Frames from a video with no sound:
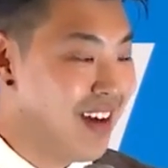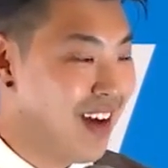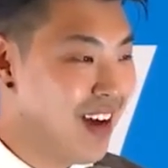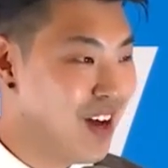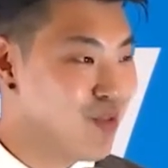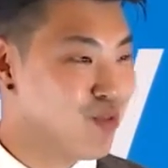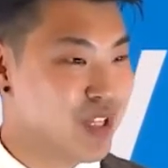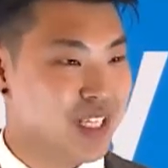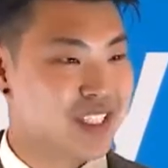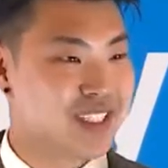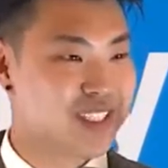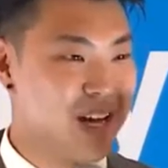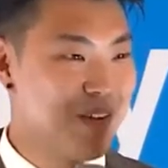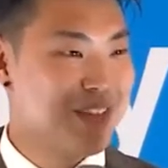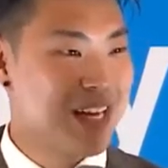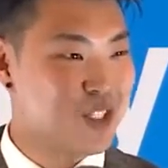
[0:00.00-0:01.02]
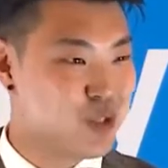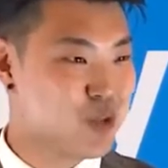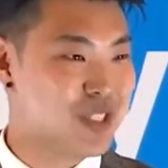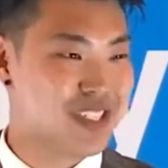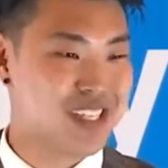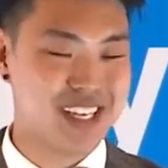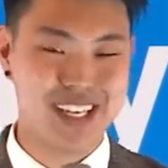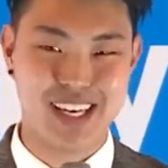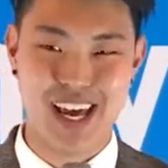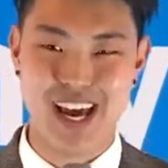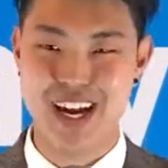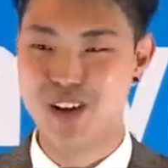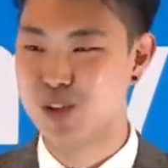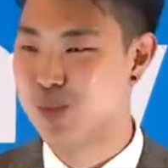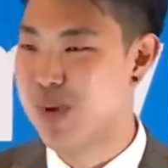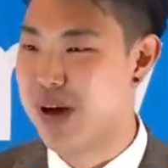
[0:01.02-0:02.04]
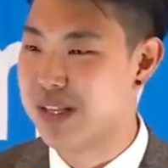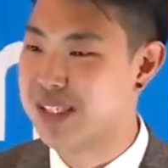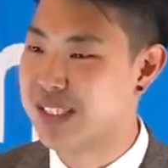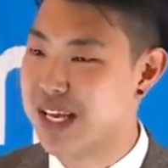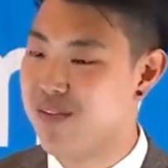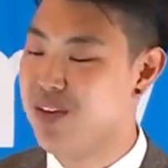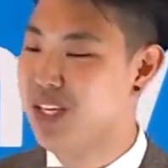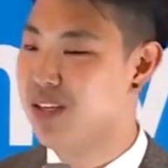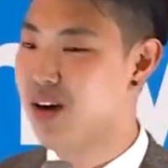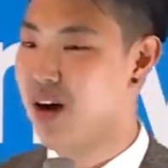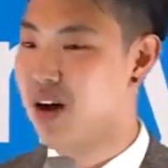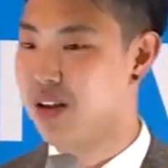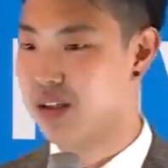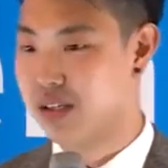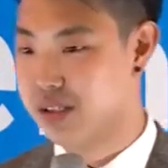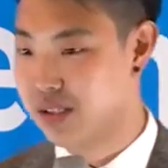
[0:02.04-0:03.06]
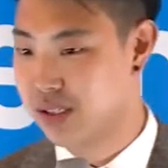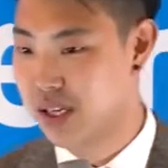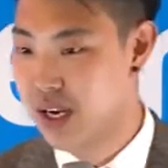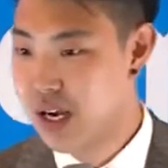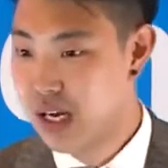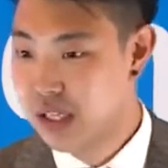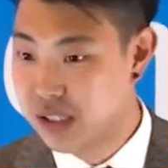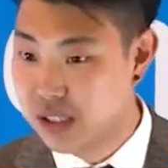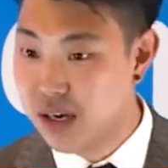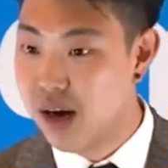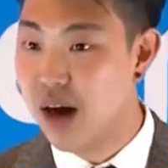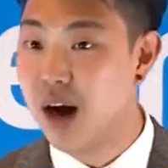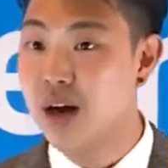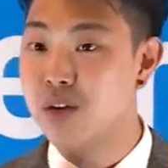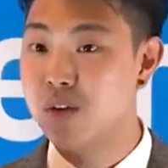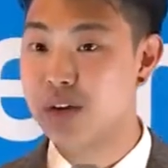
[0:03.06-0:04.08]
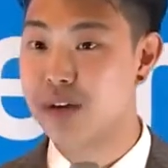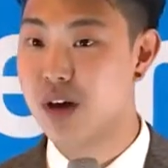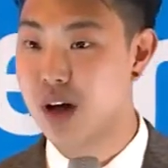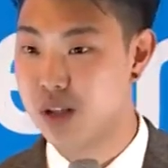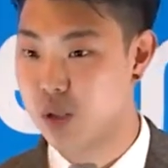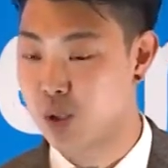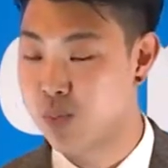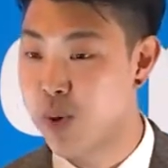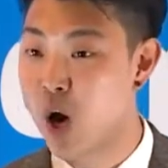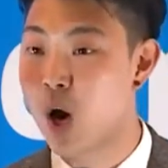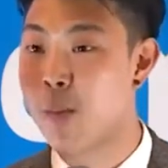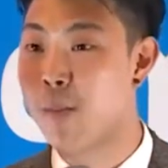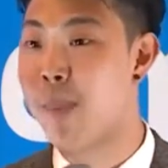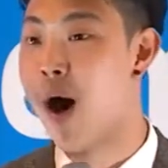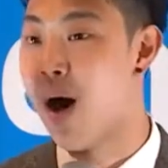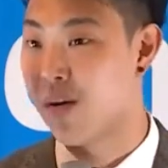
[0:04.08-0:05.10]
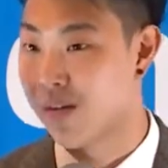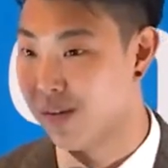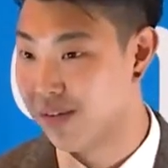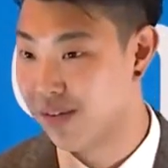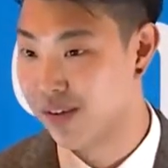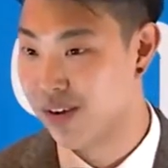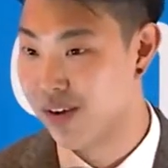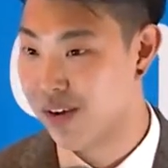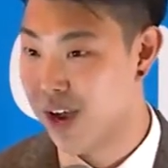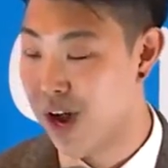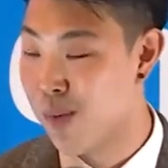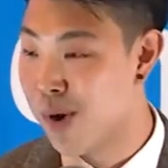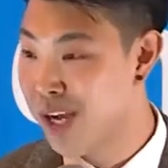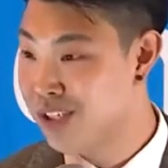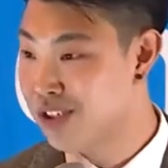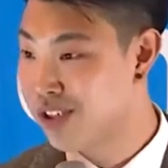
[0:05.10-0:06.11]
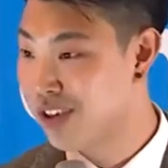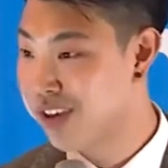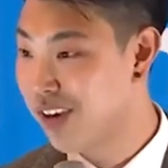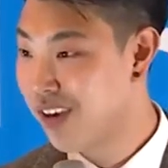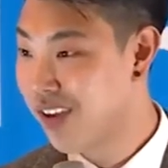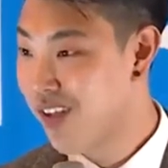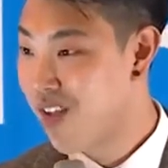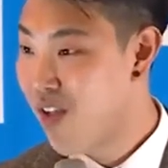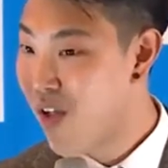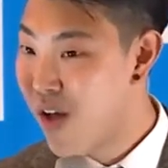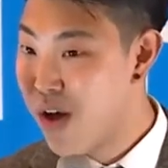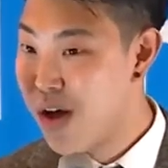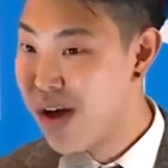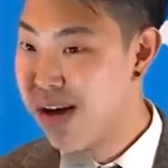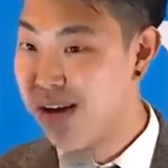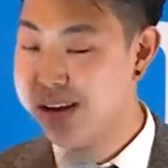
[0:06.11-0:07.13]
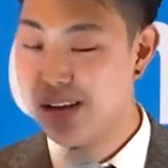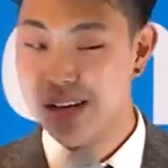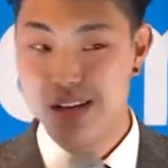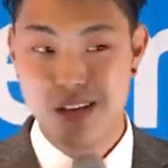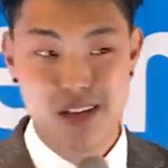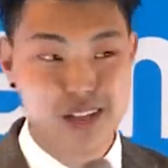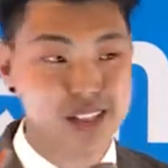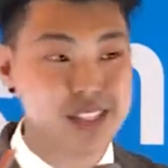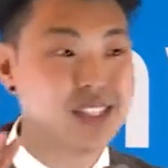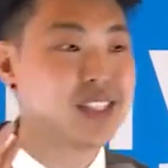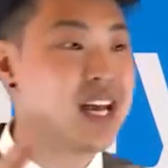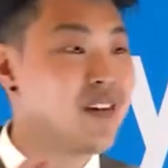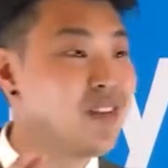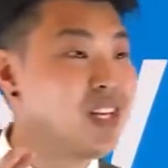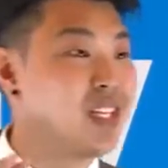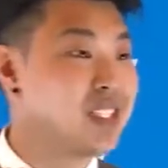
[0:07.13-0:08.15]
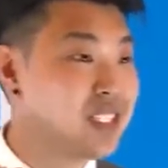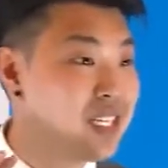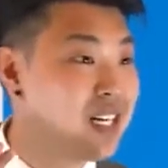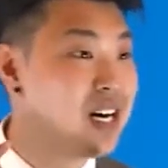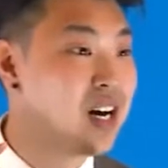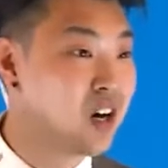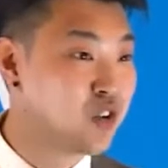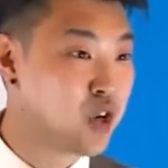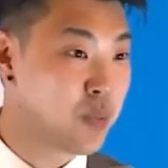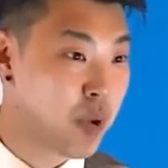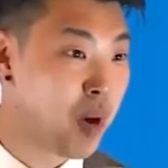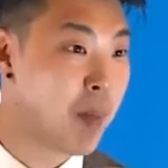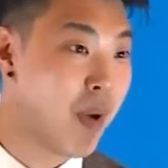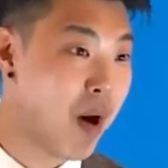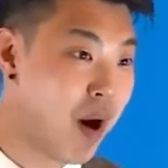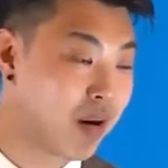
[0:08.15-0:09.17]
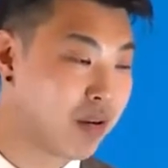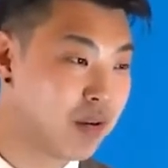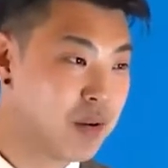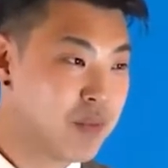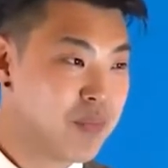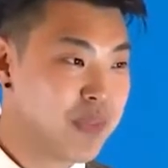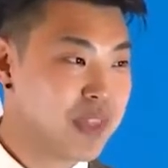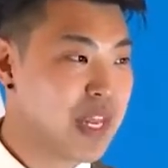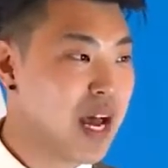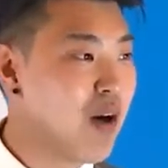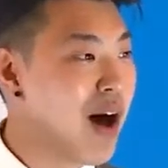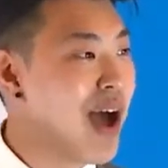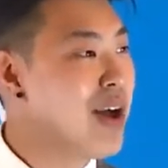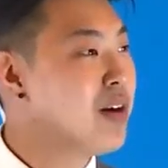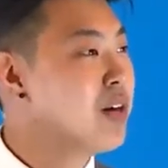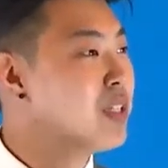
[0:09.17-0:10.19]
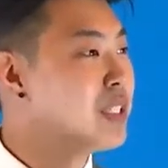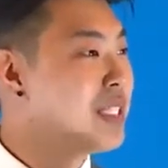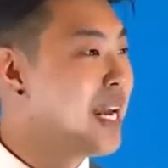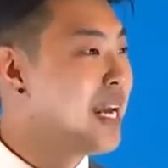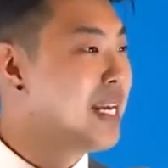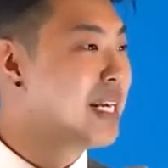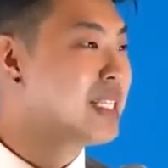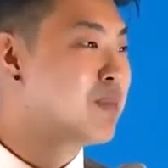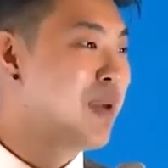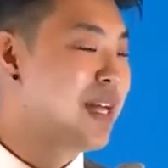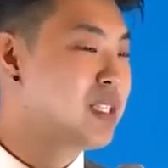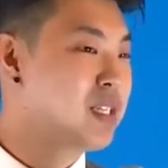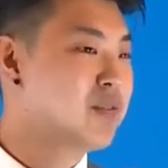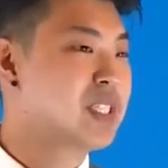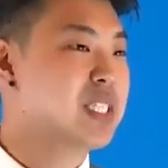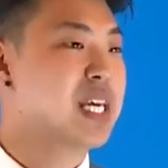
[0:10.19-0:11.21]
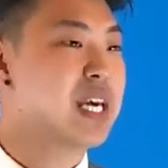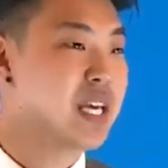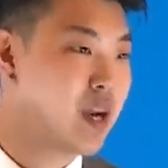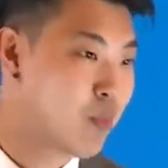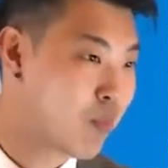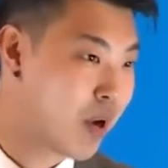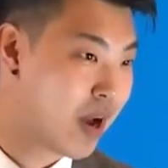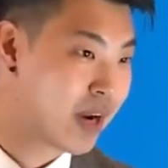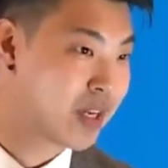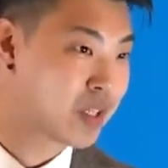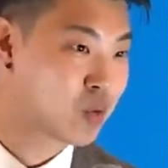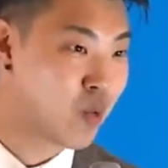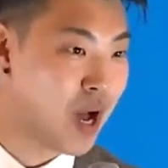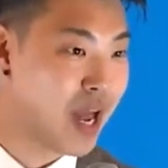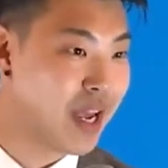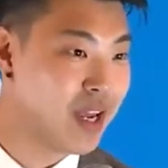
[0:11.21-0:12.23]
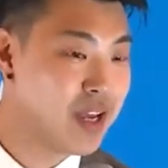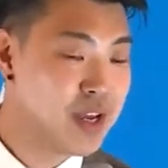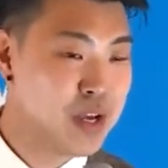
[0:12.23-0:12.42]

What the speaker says: The stuff that she was looking at, it was about $70 to $100 per bottle. How much? 70 to 100 per bottle. Now, I understand expensive skincare products. Why?